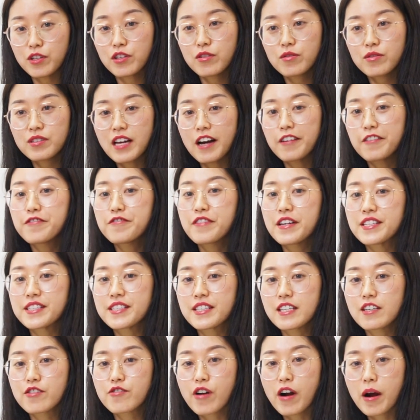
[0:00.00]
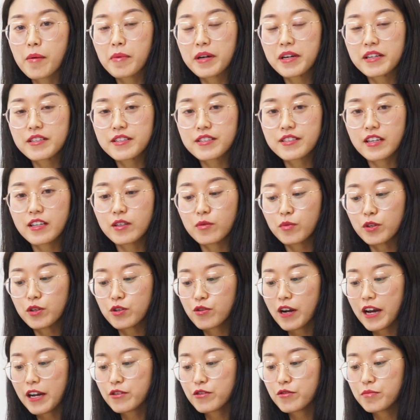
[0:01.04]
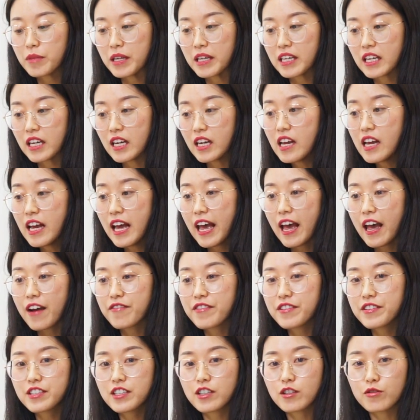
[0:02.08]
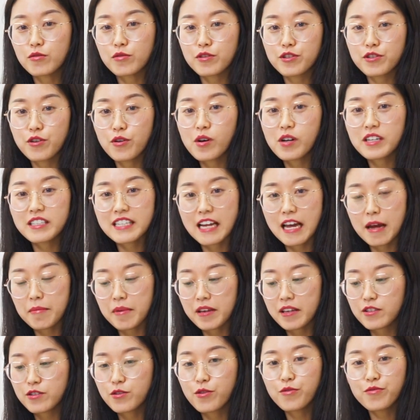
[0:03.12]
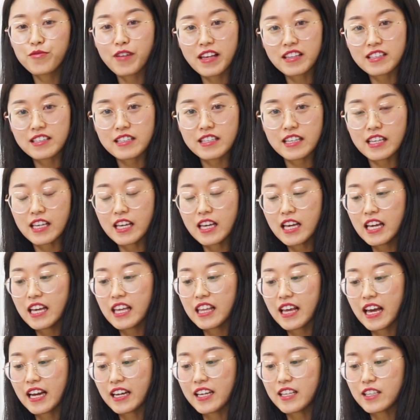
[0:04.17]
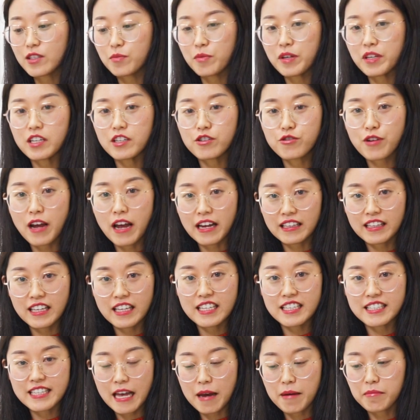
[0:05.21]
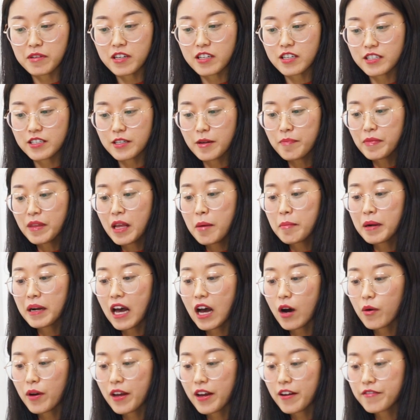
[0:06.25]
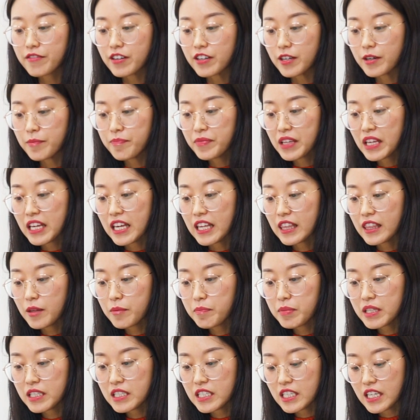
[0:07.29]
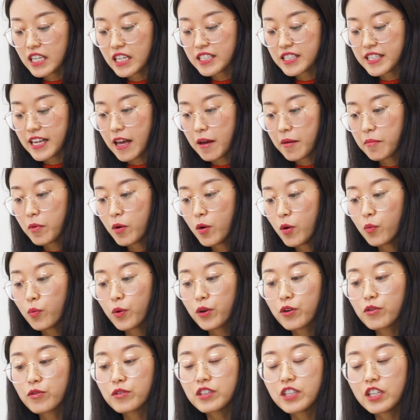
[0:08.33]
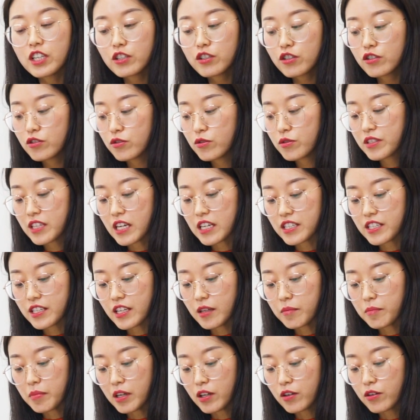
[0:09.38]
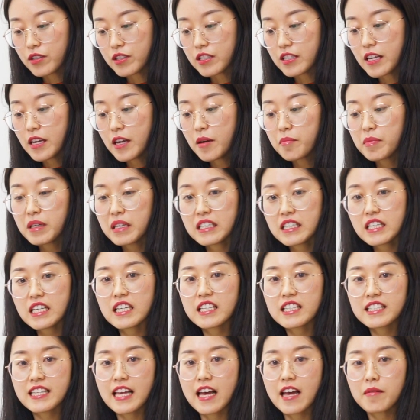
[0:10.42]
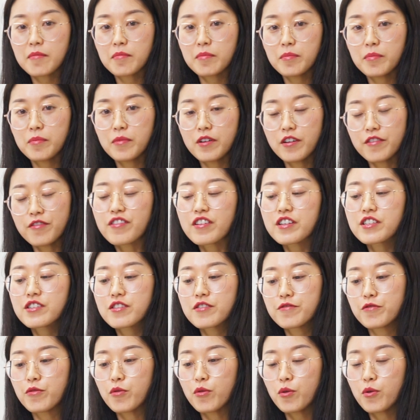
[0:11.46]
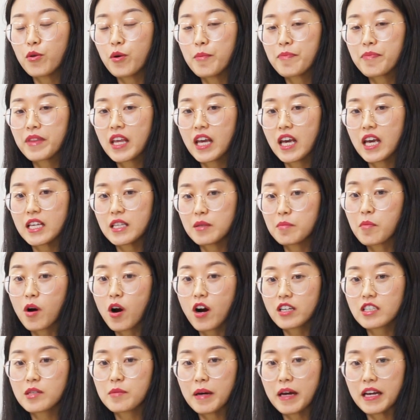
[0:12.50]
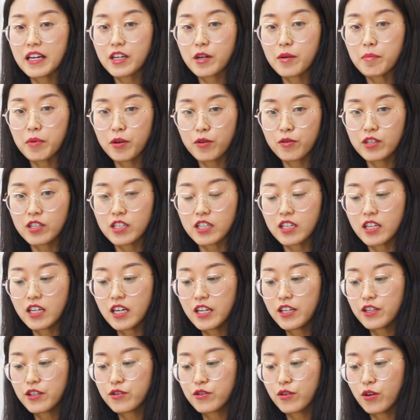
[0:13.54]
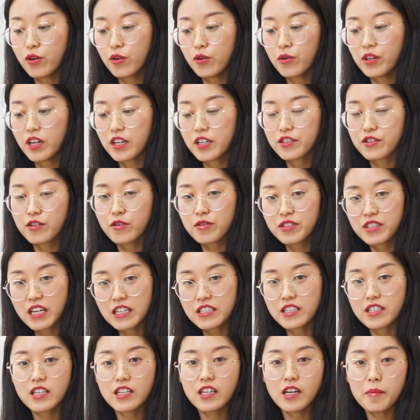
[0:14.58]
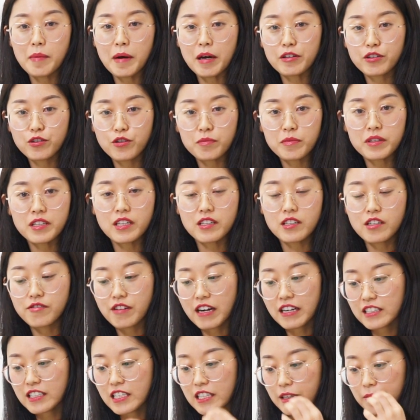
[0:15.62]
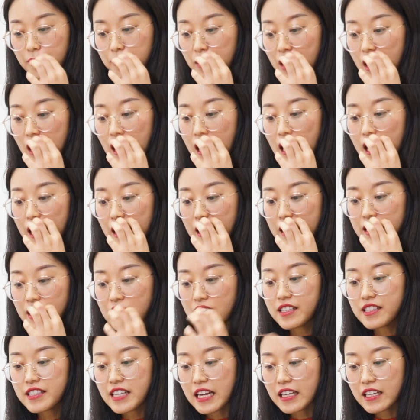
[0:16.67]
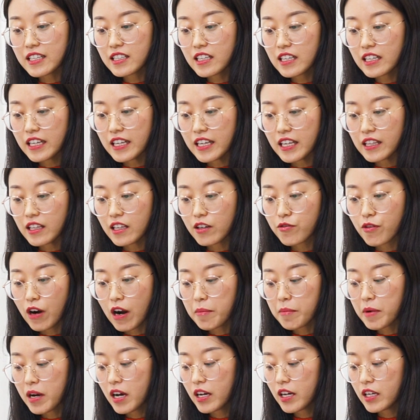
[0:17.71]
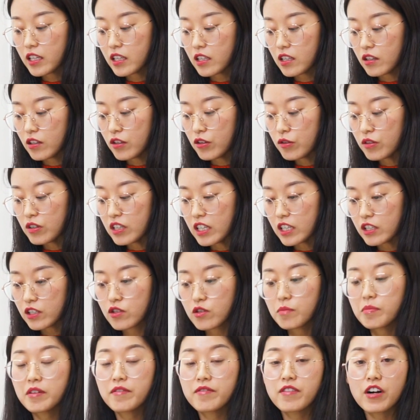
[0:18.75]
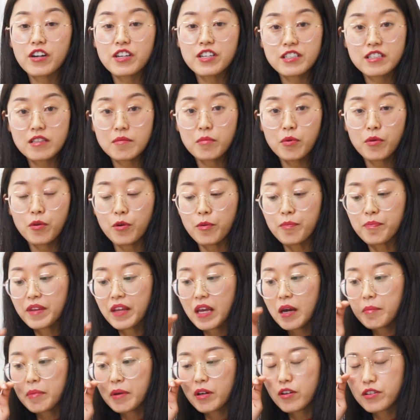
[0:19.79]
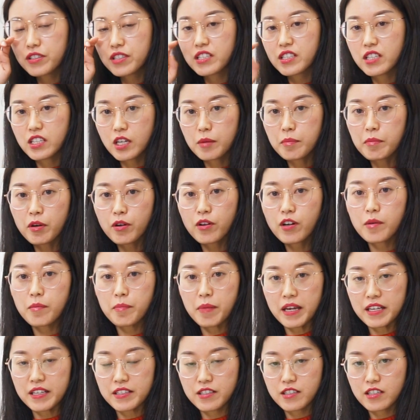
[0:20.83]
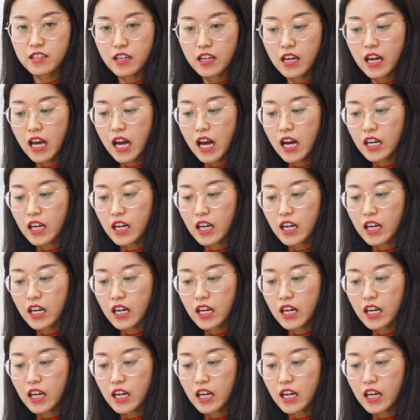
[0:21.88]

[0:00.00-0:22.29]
We use our fancy grammars and we try to make everything look so academic, so fancy. In that case, we attract the examiners. But however, in the PTE exam, we don't need to do such thing because PTE exam, first of all, it's marked by a computer, so there's no such thing about human interacting. And then secondly, the grammar, you need to be very simple because it's computer-based.